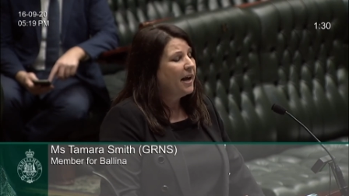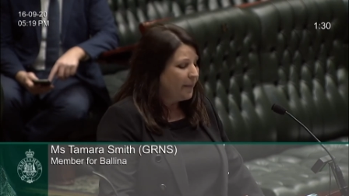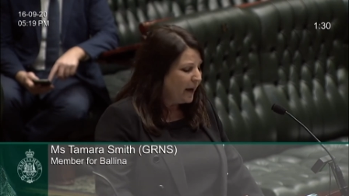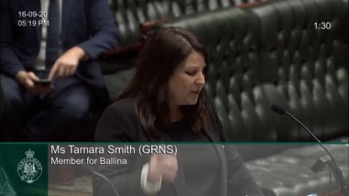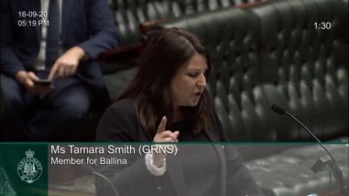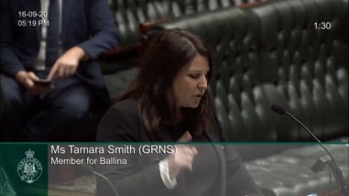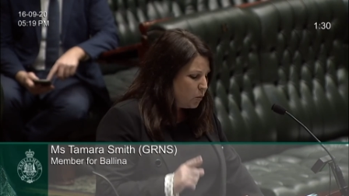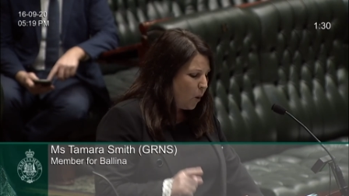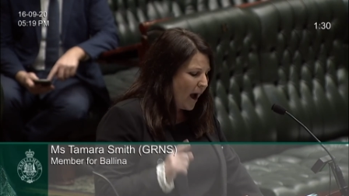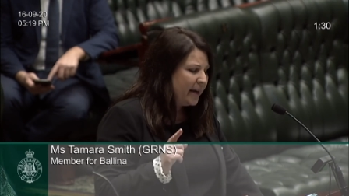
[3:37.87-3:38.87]
And that is just
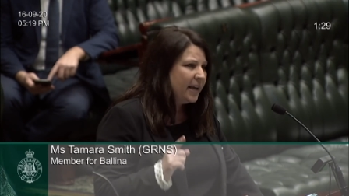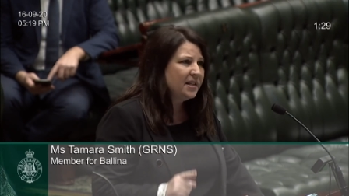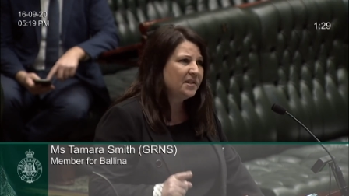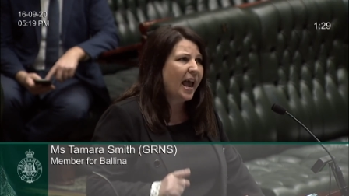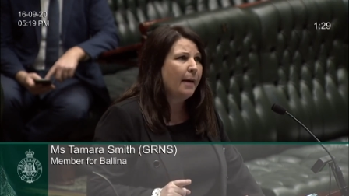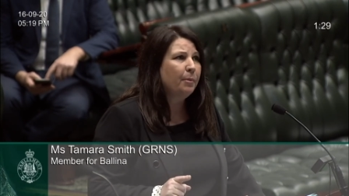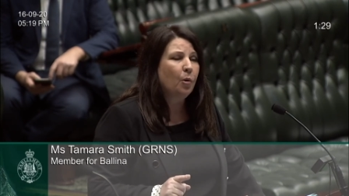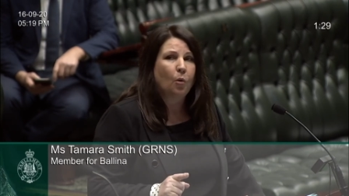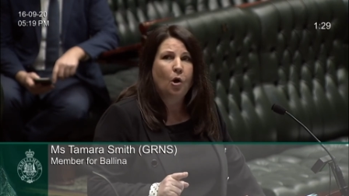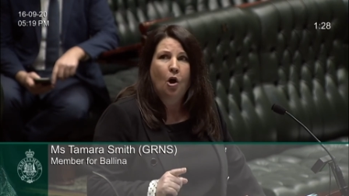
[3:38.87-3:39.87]
one
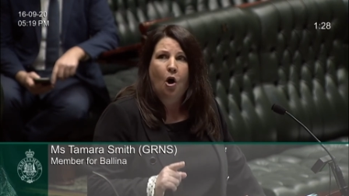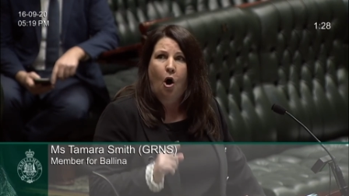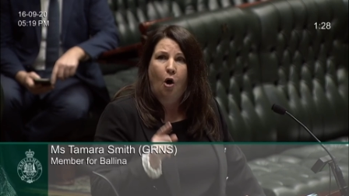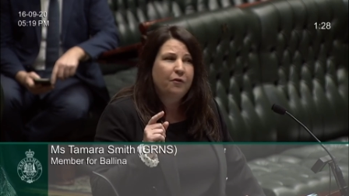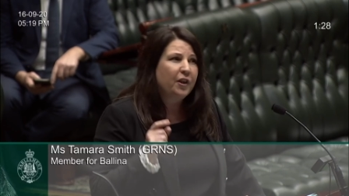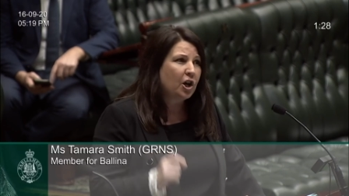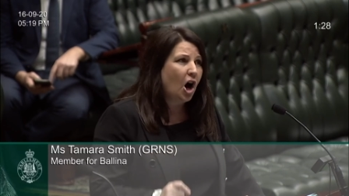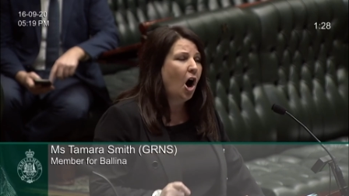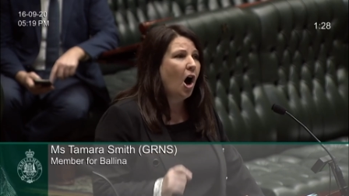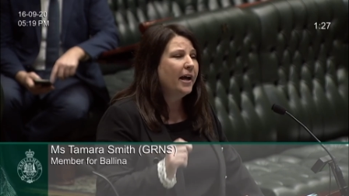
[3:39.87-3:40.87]
example of the
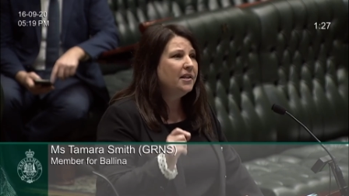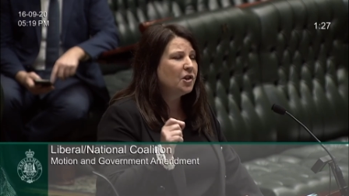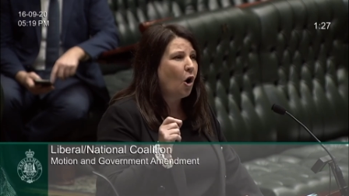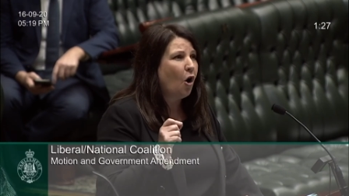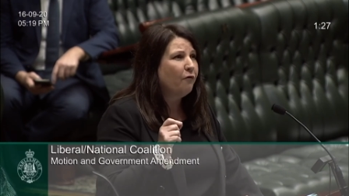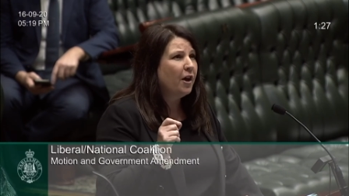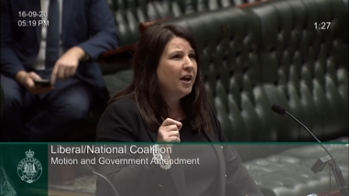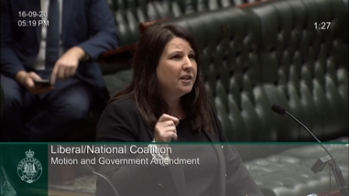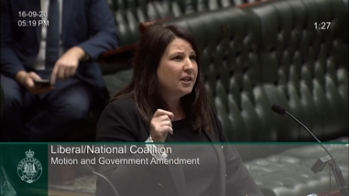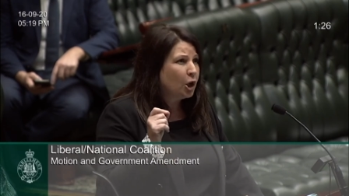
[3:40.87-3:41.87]
kinds of
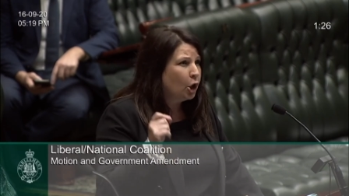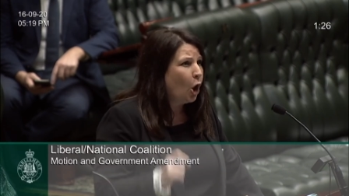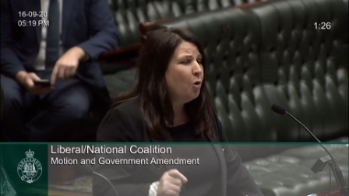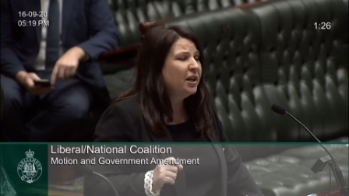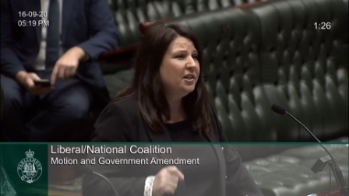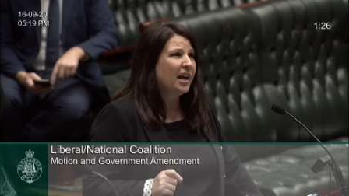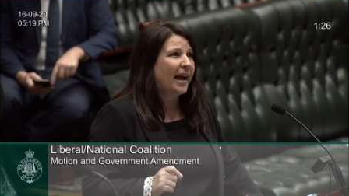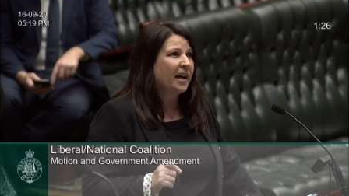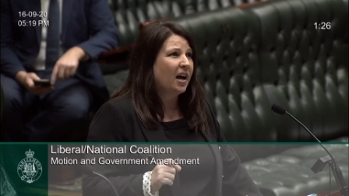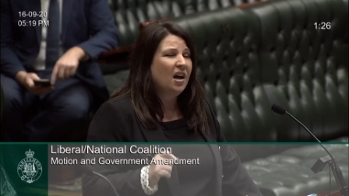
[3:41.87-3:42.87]
cloak and
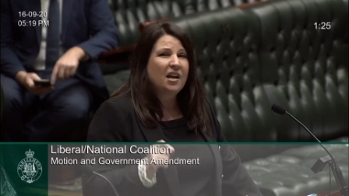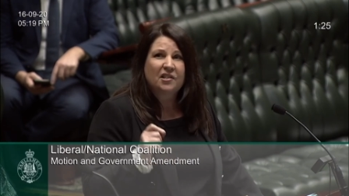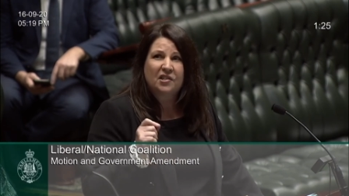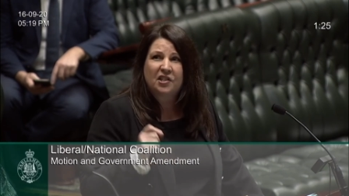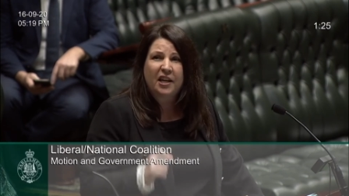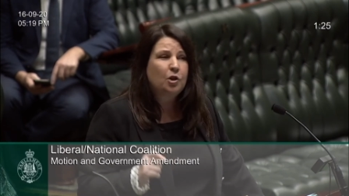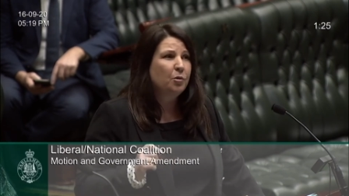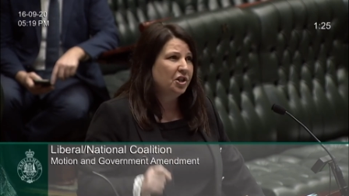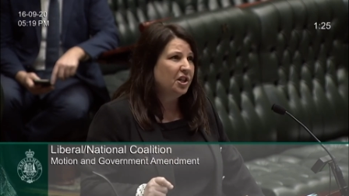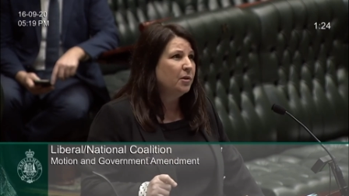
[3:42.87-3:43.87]
dagger
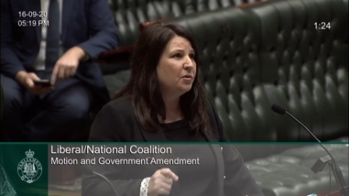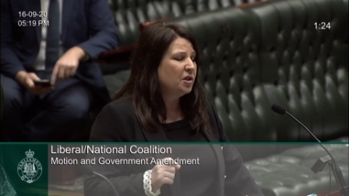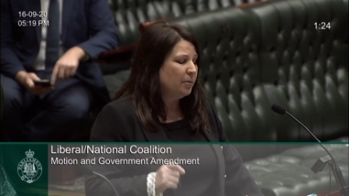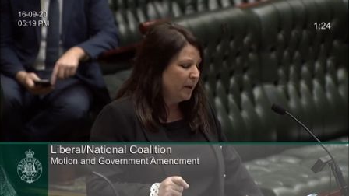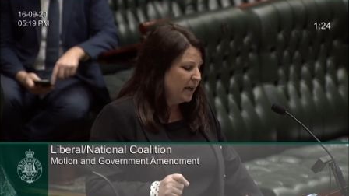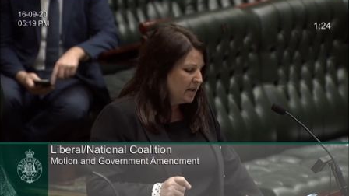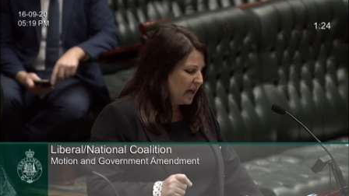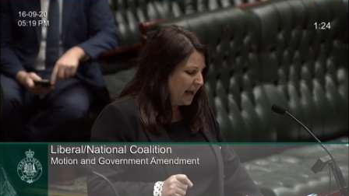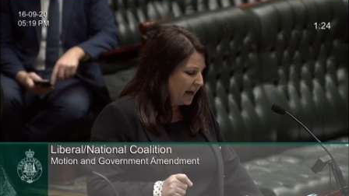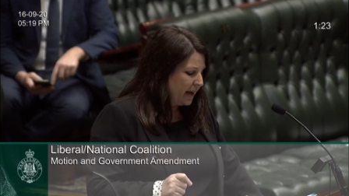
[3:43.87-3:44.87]
secret deals that are being
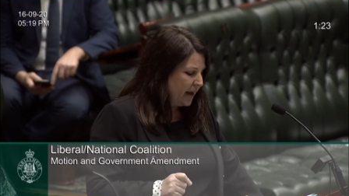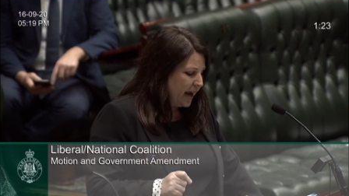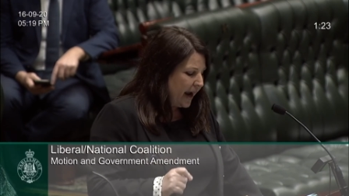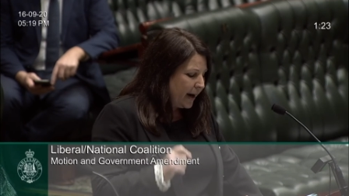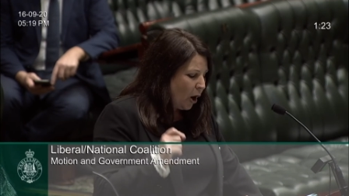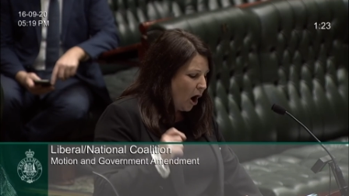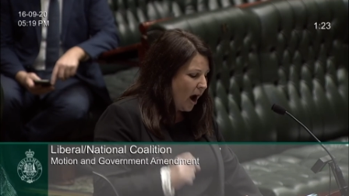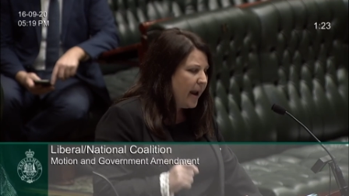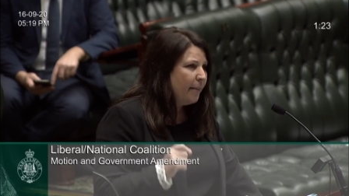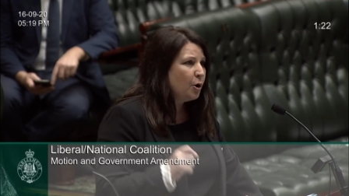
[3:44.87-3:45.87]
done. And
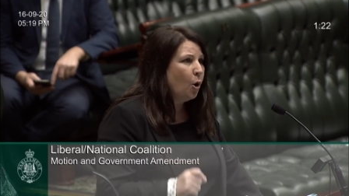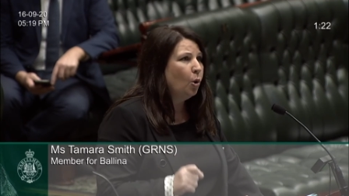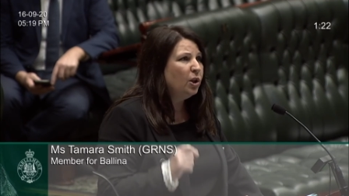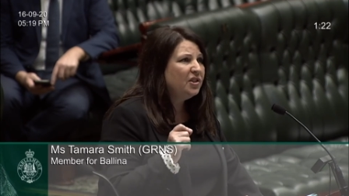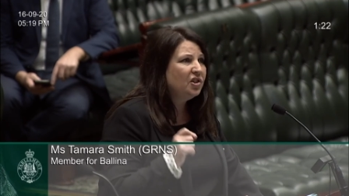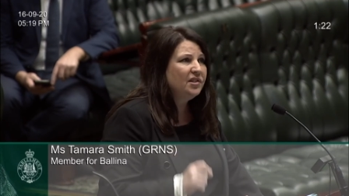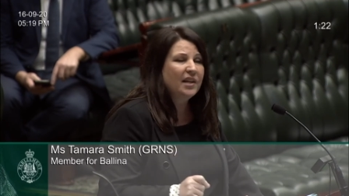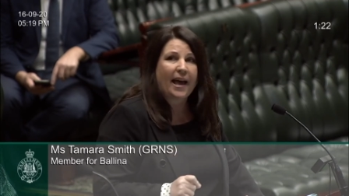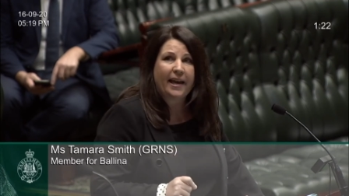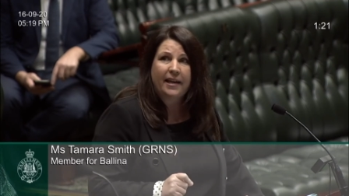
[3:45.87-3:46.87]
I am calling
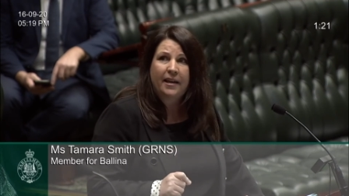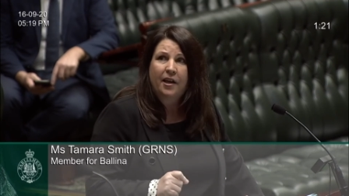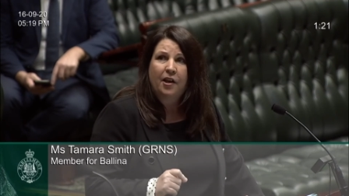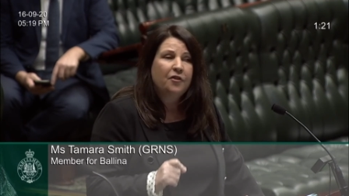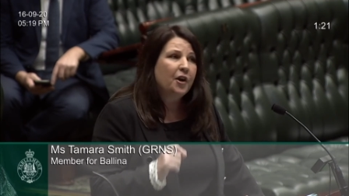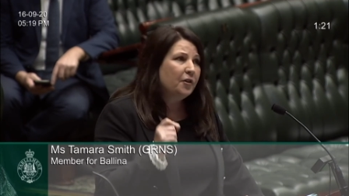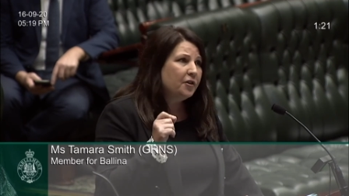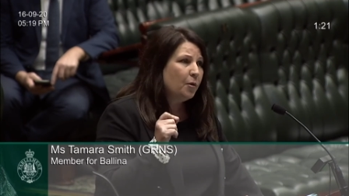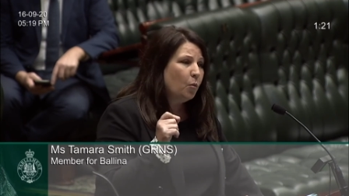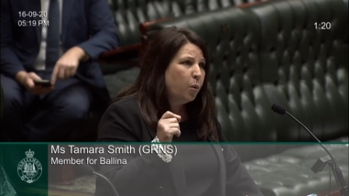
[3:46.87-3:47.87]
today
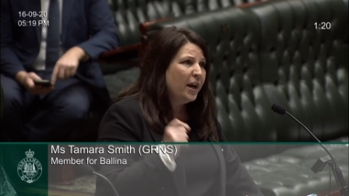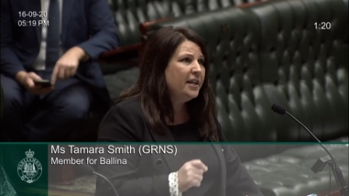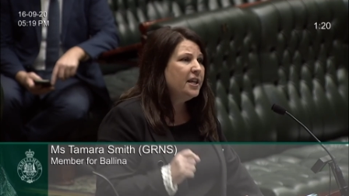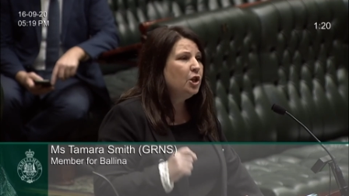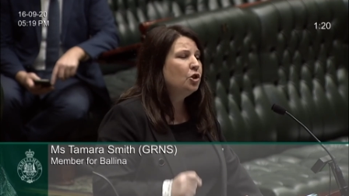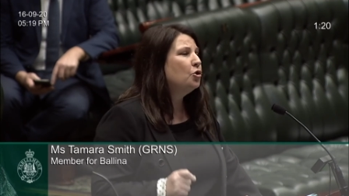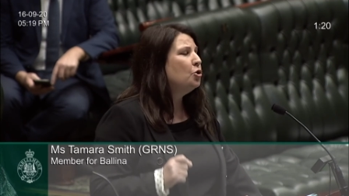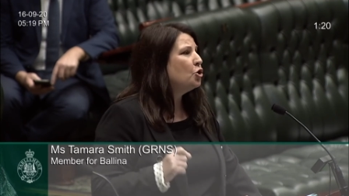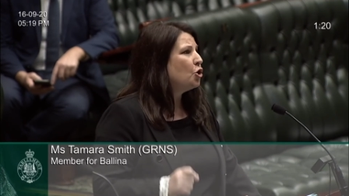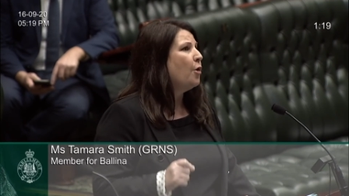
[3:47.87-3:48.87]
that we need to do
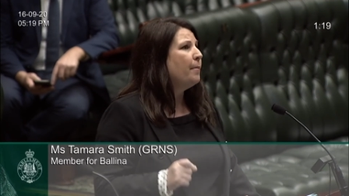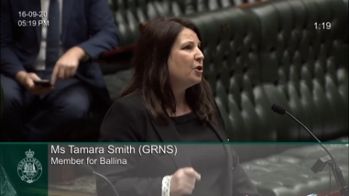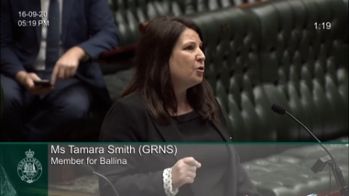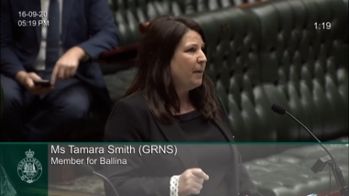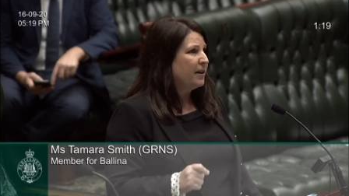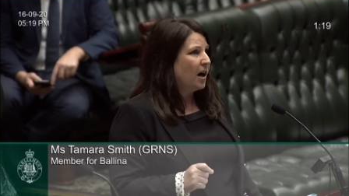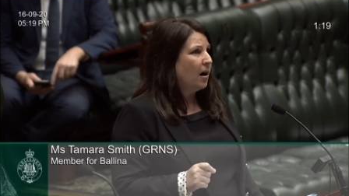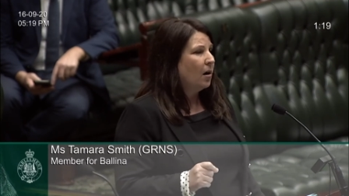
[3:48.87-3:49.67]
so much better.